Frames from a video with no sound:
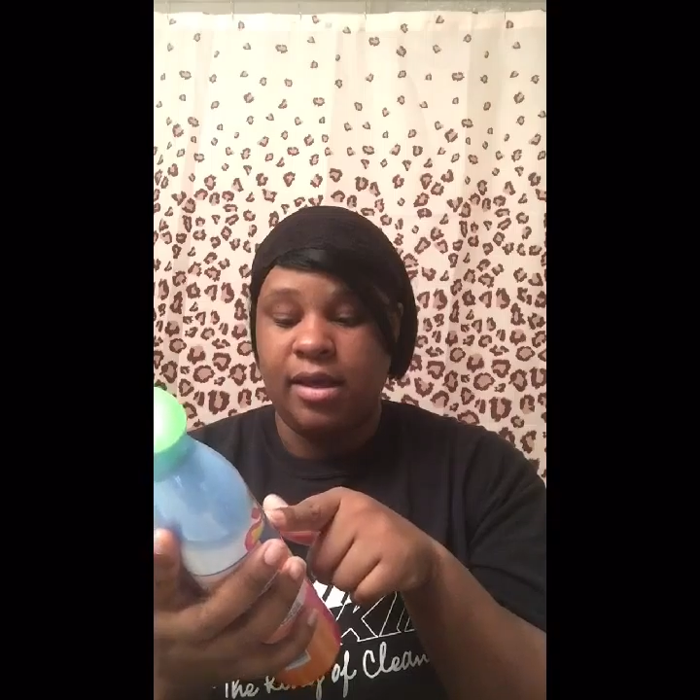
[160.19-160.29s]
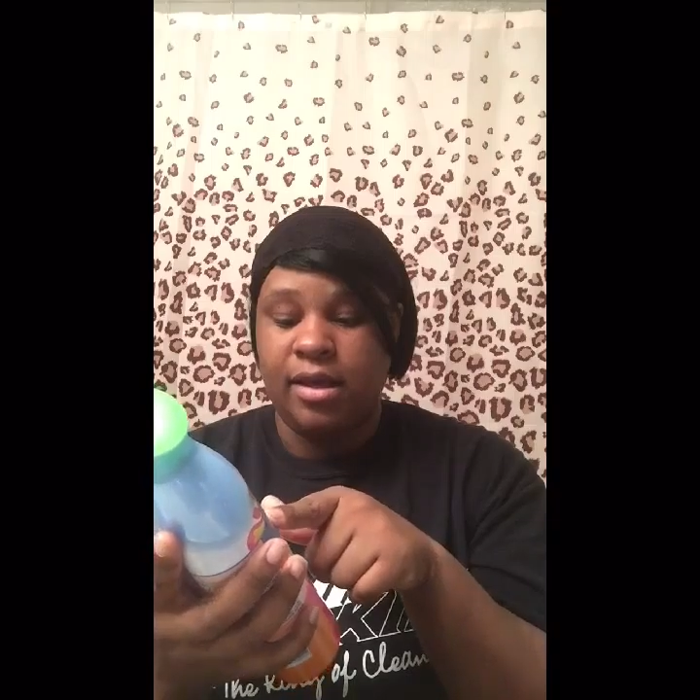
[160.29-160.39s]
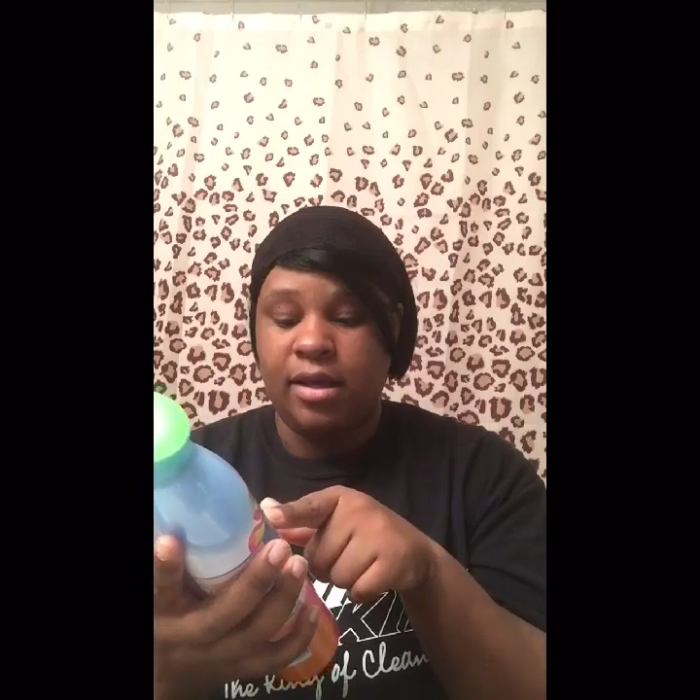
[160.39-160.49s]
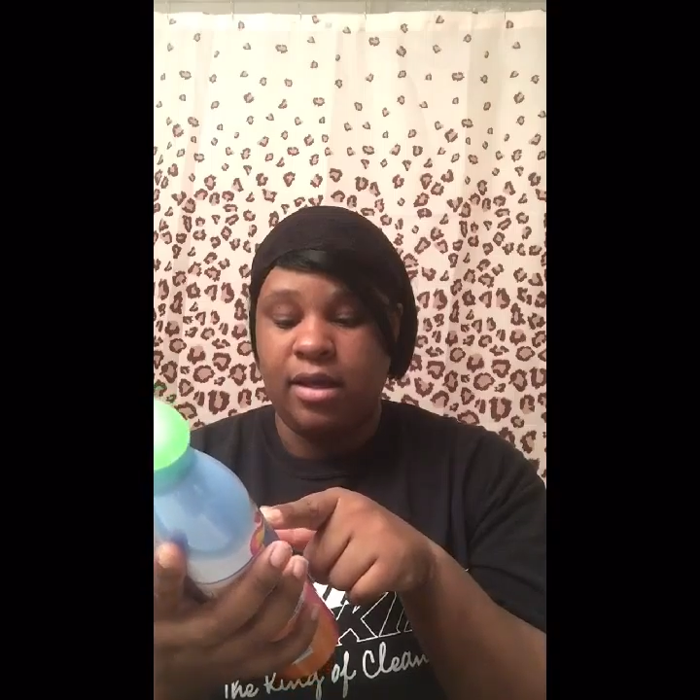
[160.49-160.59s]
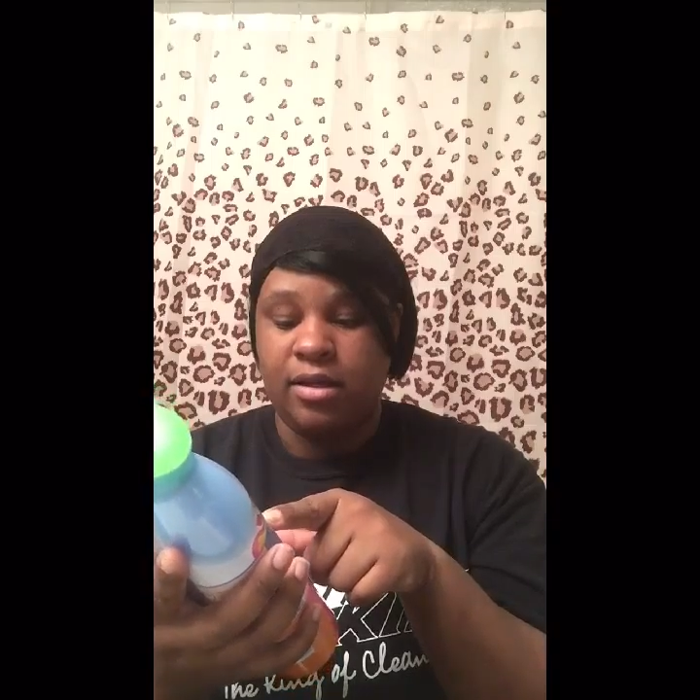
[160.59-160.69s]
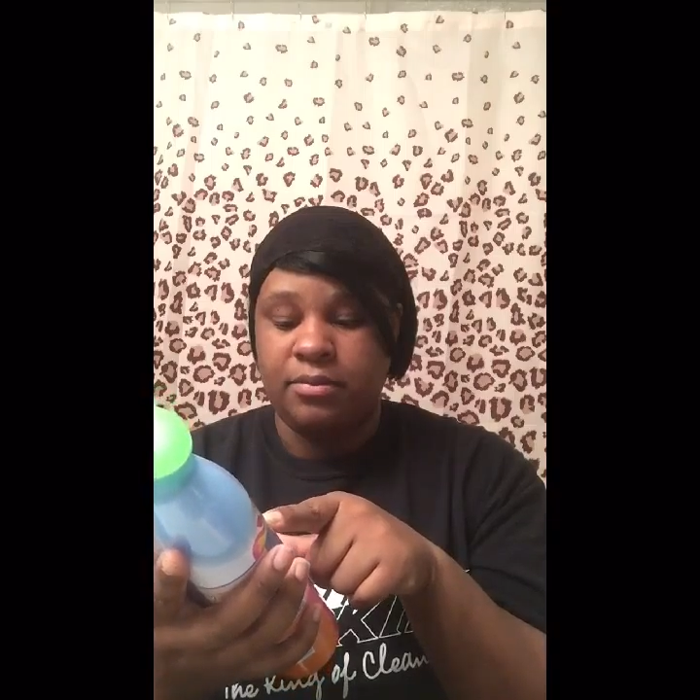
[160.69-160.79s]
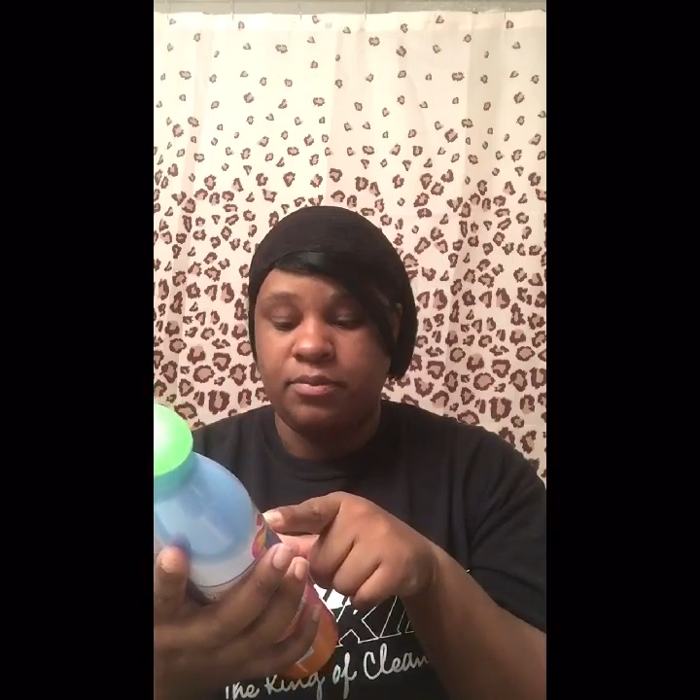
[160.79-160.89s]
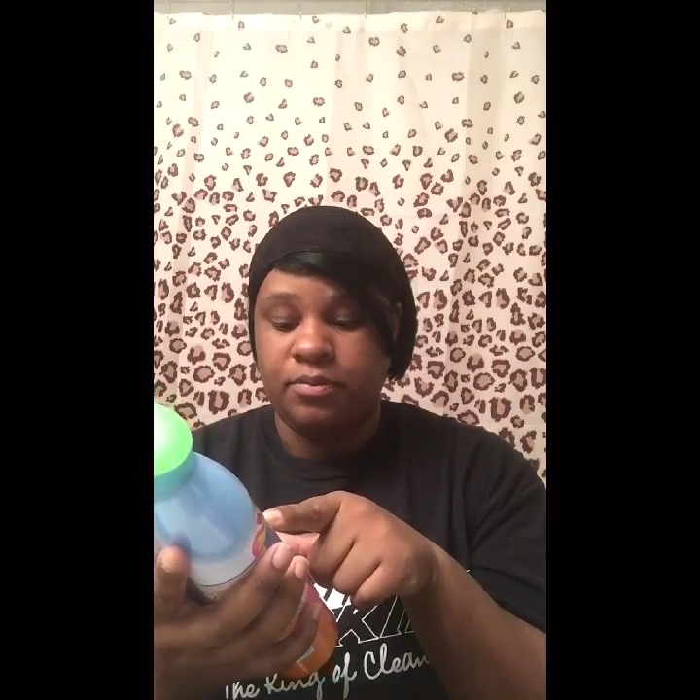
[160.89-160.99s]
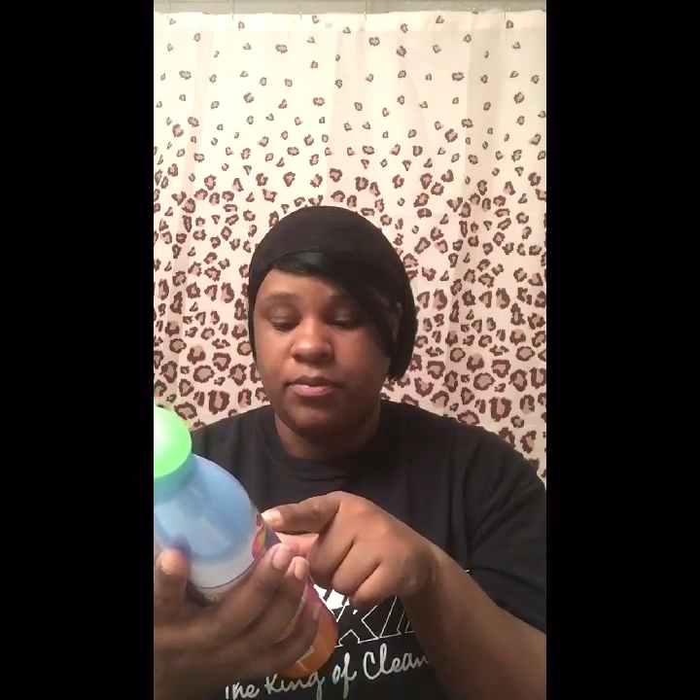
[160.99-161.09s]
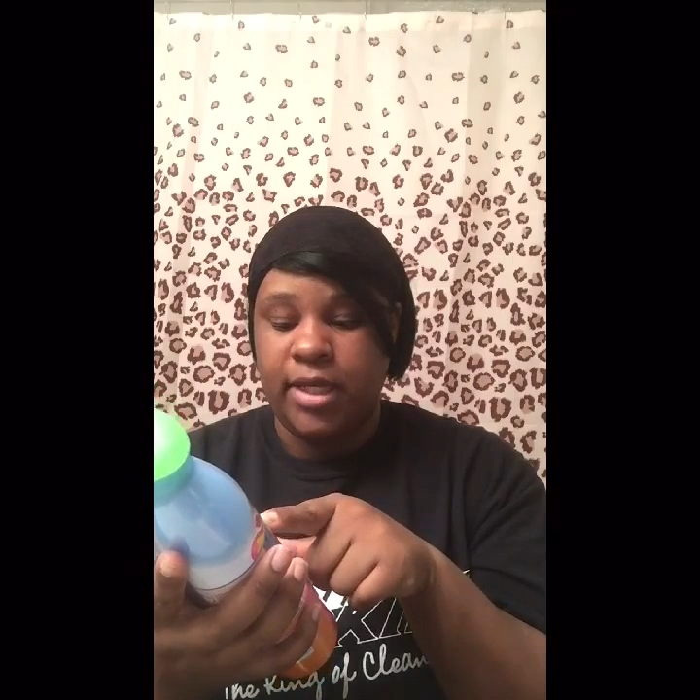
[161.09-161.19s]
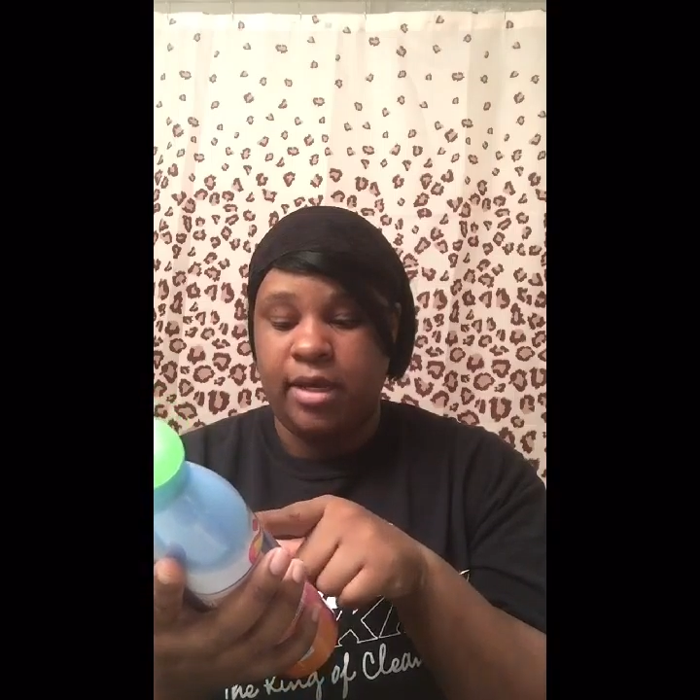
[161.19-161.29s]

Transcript: um,